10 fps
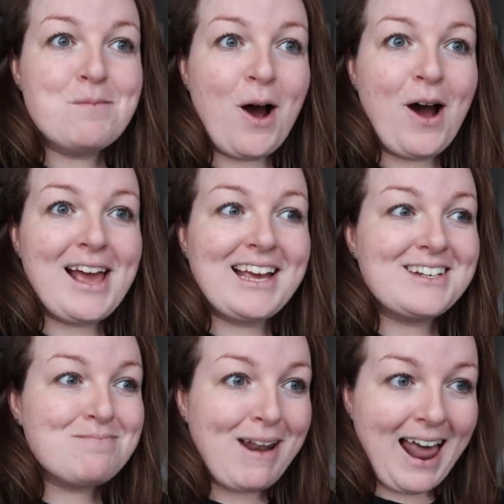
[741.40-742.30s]

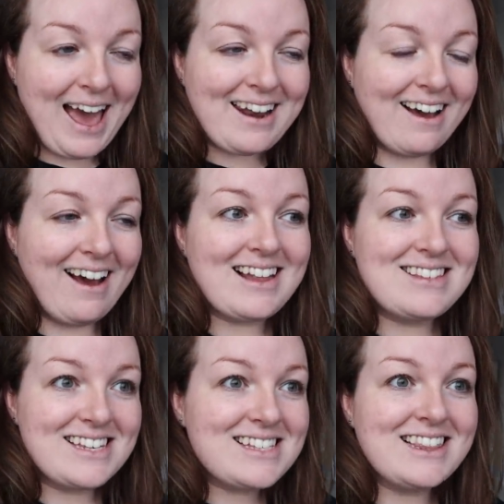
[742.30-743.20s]
my planner
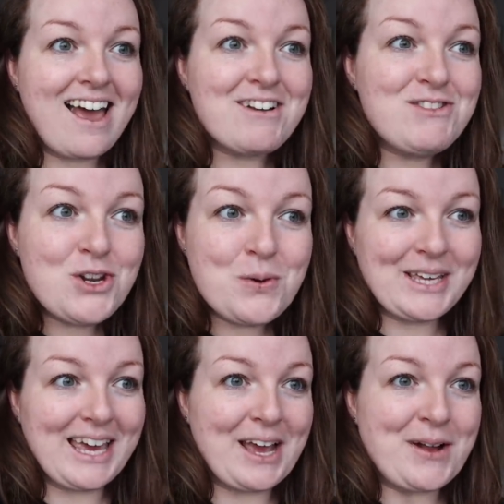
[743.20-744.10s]
and sitting there and
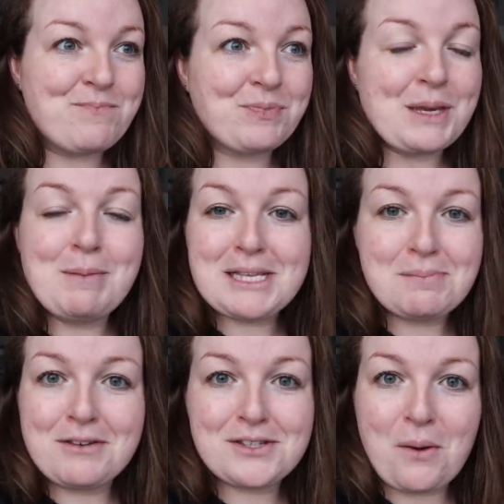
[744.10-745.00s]
doing it. It
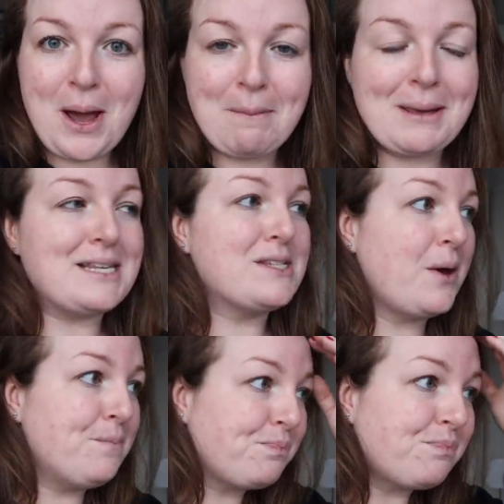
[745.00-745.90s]
makes me so happy.
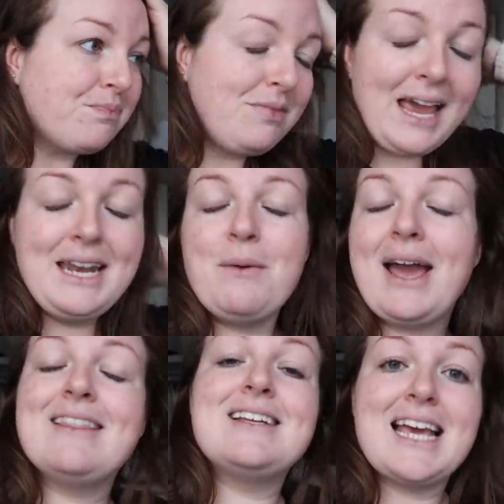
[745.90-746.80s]
So
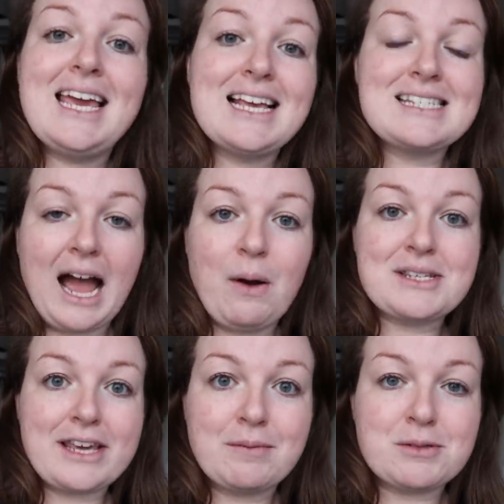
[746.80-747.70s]
Anyway, the day has now
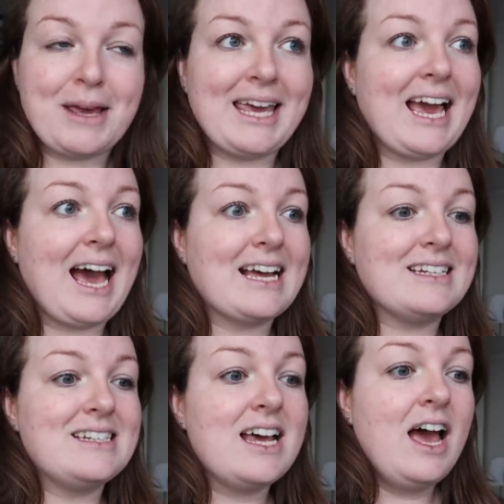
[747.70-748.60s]
escaped me
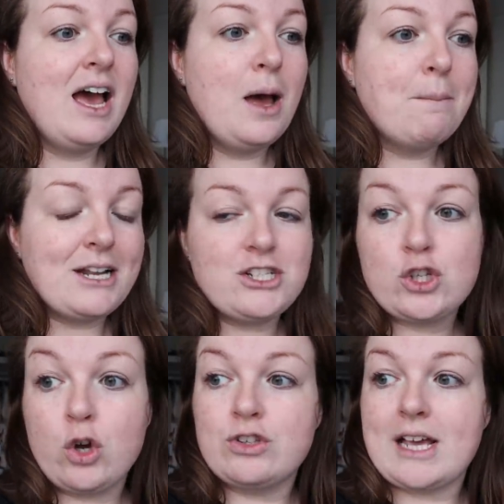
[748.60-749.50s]
and Ben
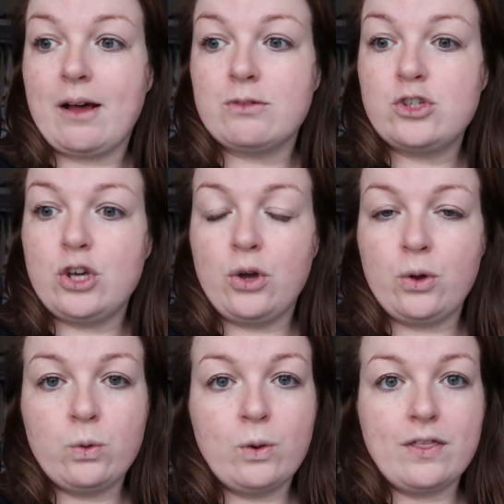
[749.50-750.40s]
just gone down
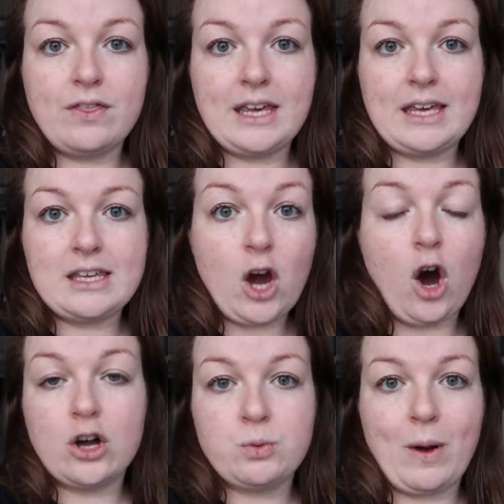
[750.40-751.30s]
to the
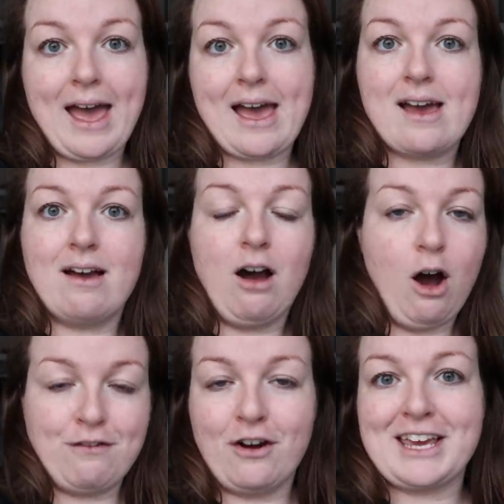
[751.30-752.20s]
yard where
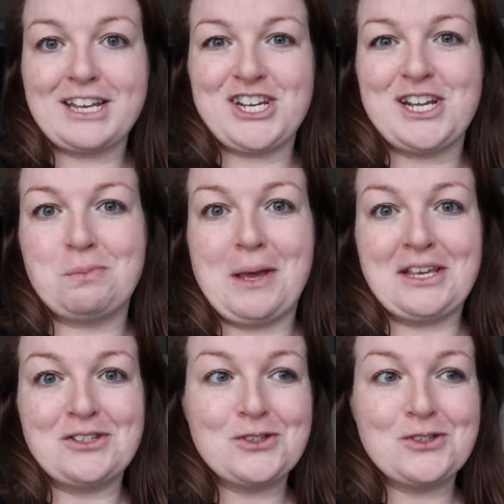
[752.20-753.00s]
half our kitchen is being